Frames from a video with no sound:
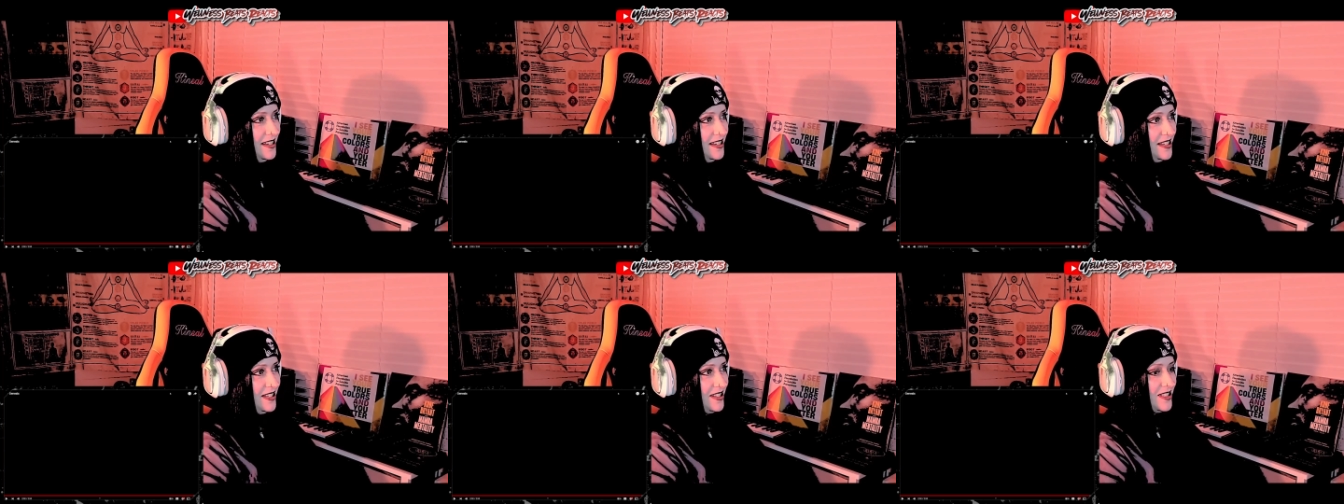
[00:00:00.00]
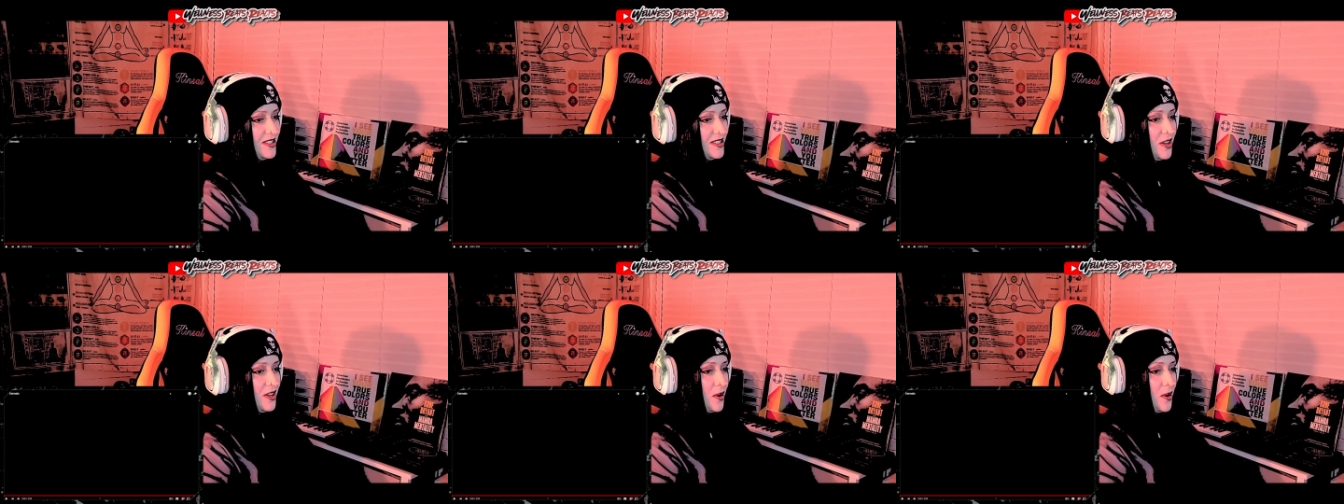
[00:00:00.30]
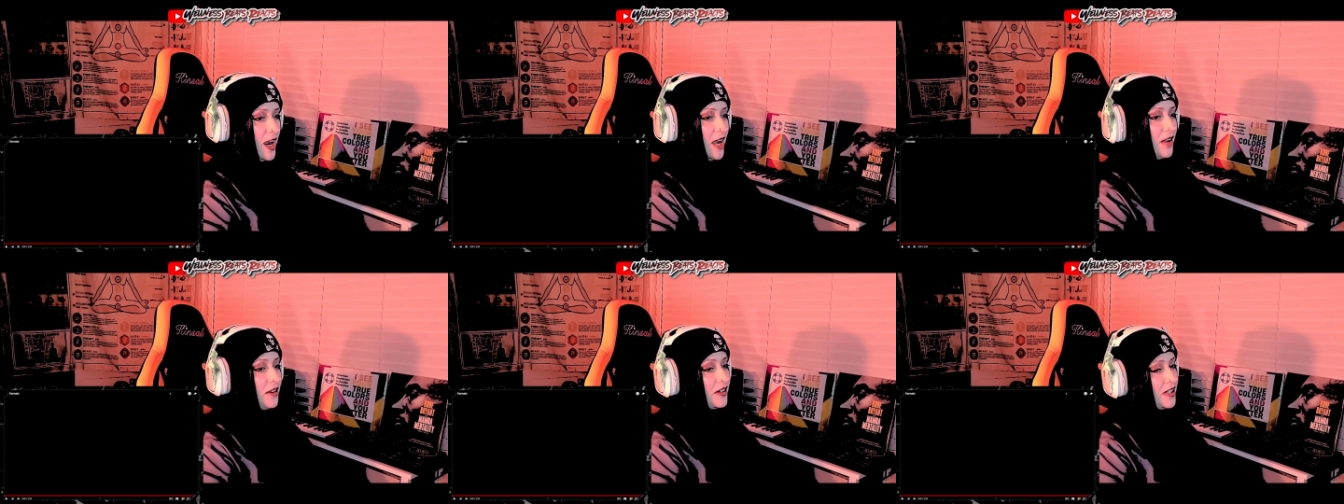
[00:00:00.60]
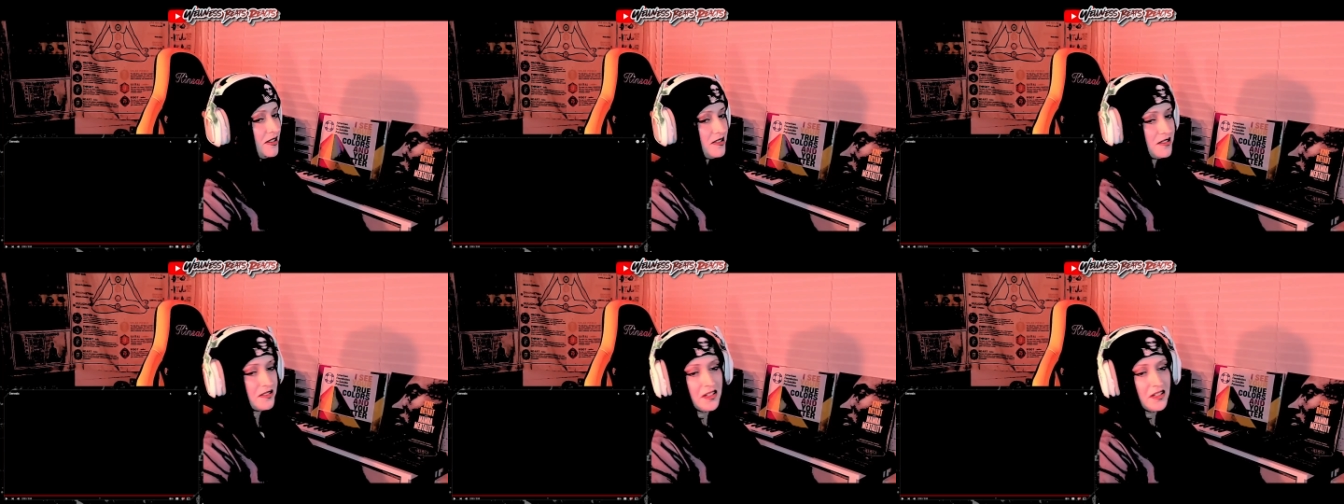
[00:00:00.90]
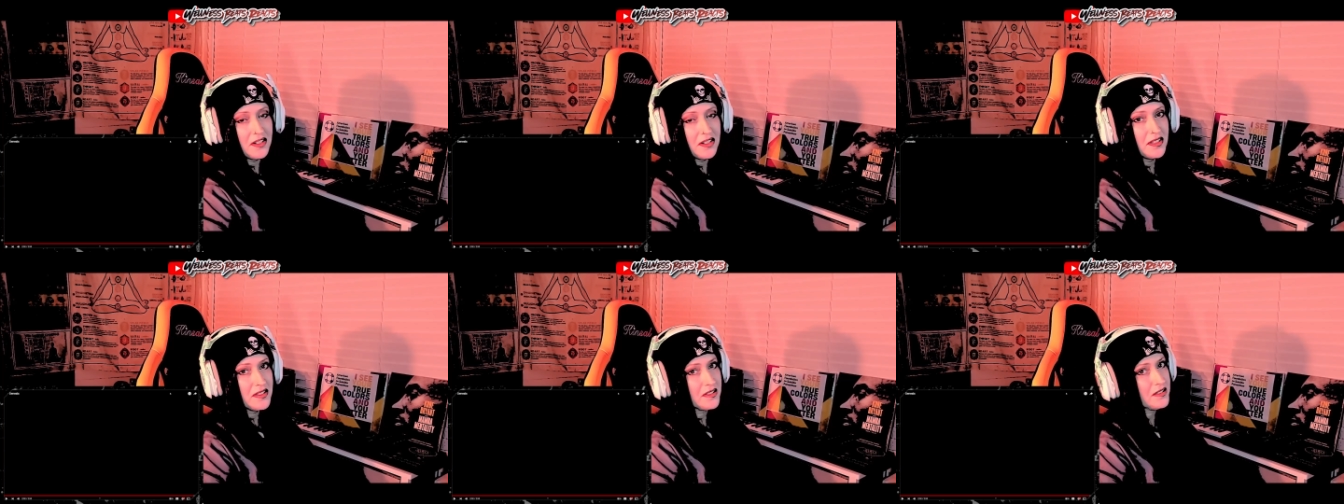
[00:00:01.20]
So I'll get stuck
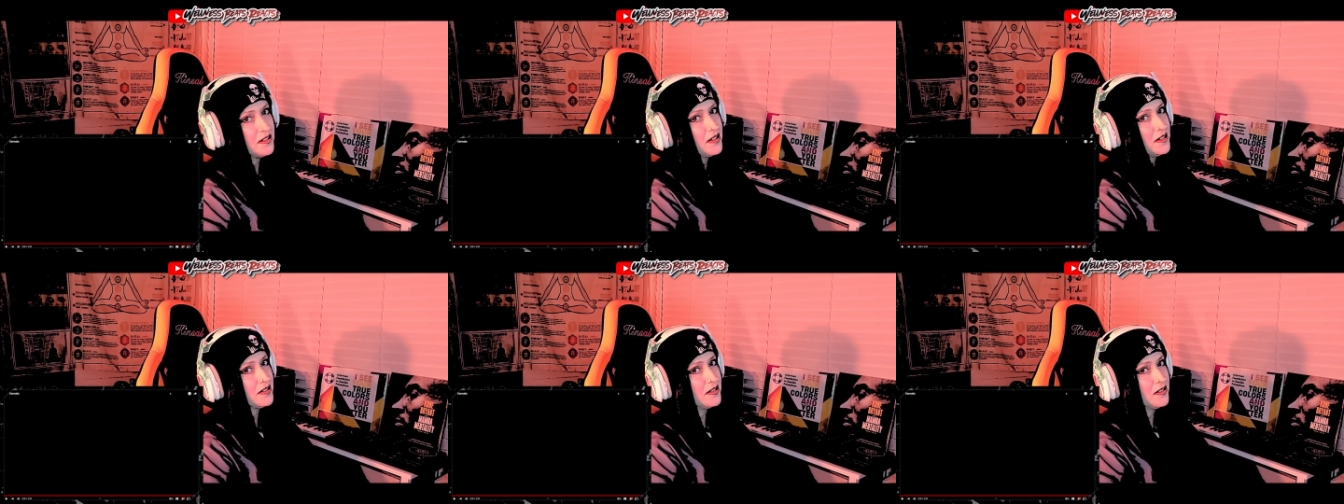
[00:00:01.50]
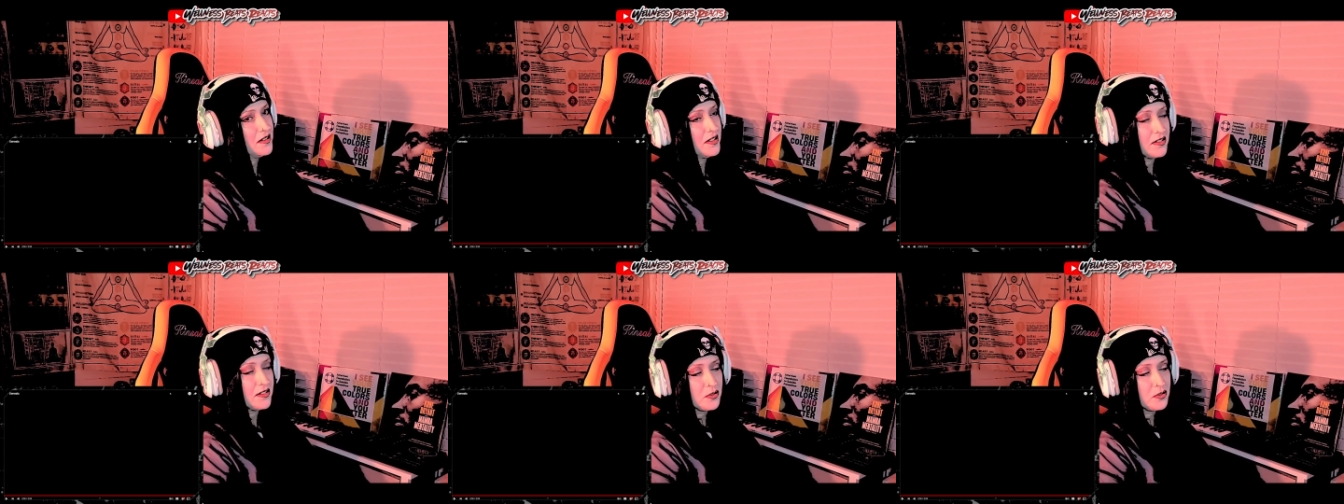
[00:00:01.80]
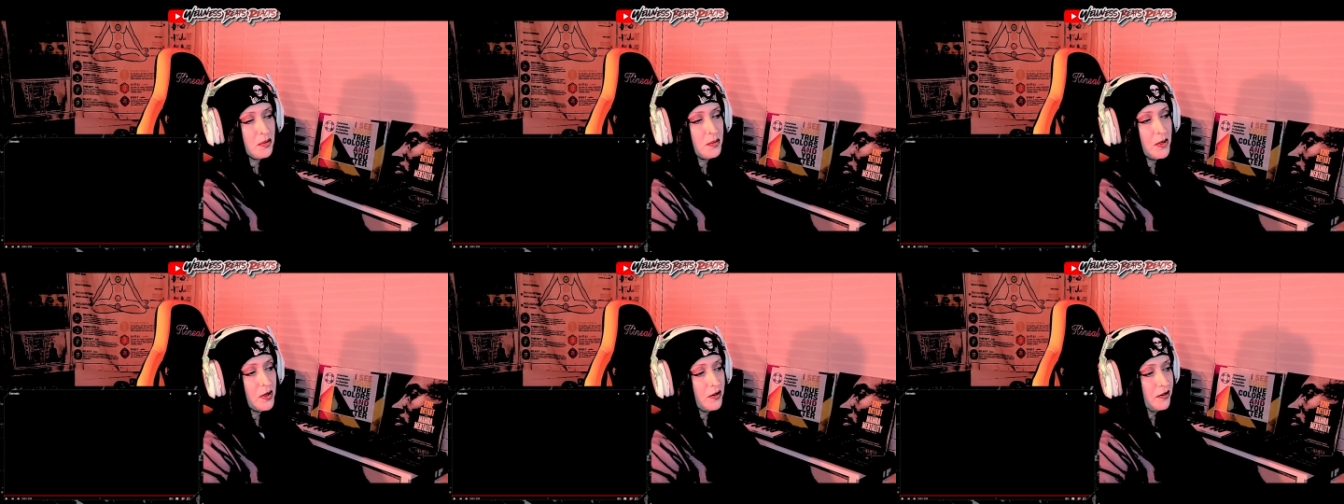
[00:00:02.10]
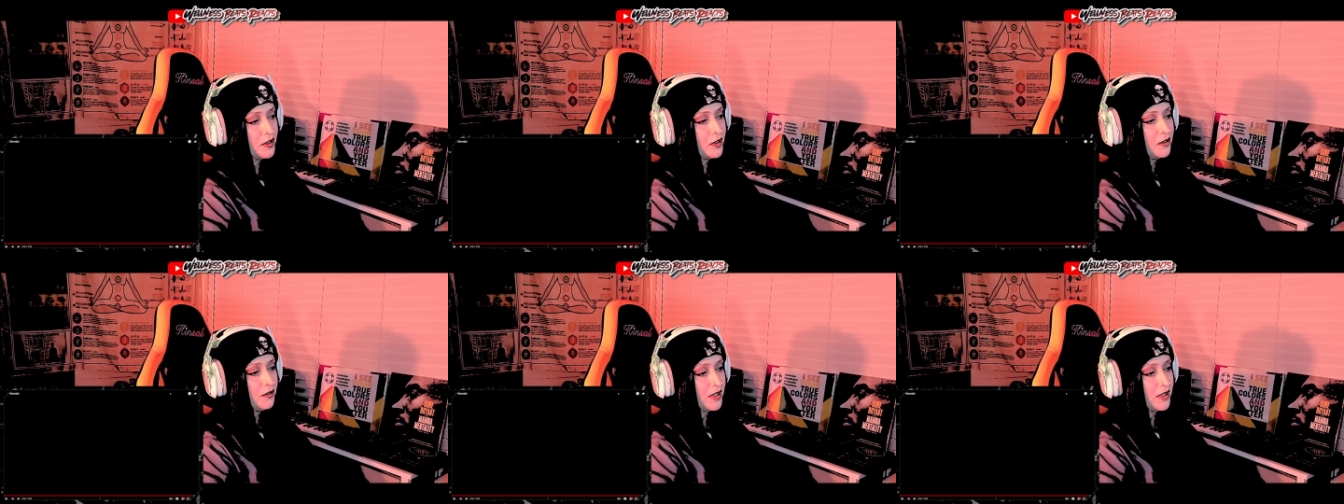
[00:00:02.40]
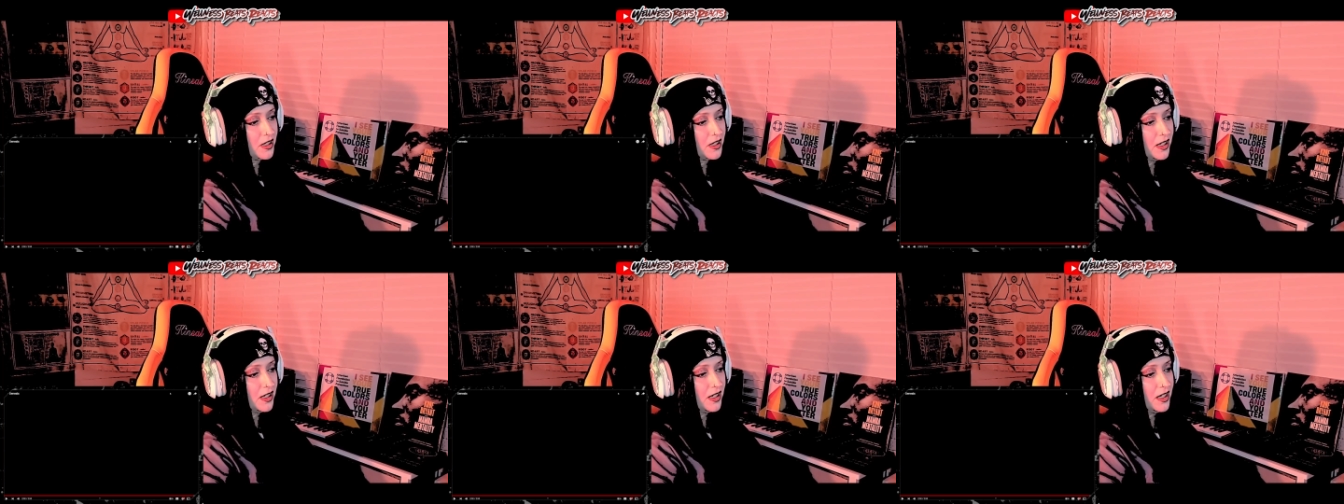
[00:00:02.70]
on songs and listen to them over and over
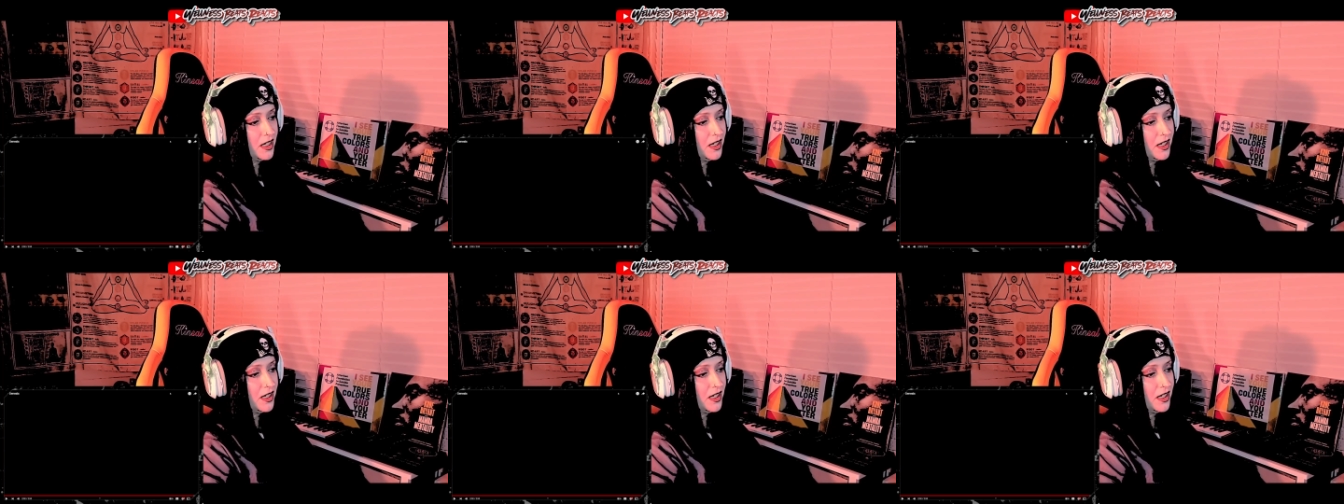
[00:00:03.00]
again and